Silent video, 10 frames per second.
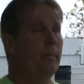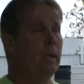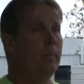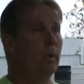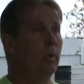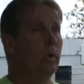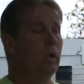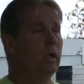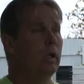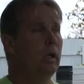of people
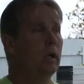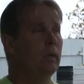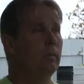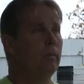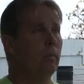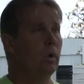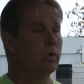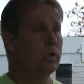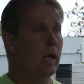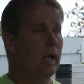it
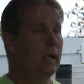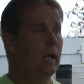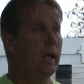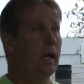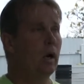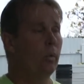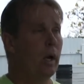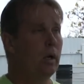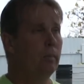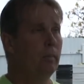will say
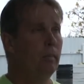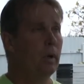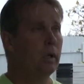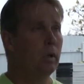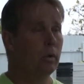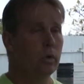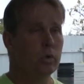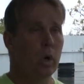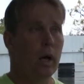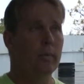aerate them, but here in the
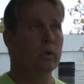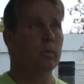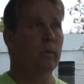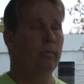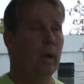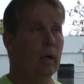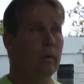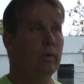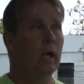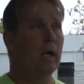tropics we
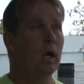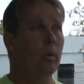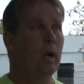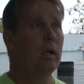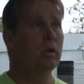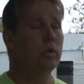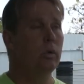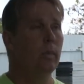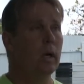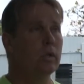found if you aerate it
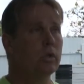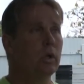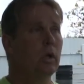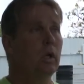too much,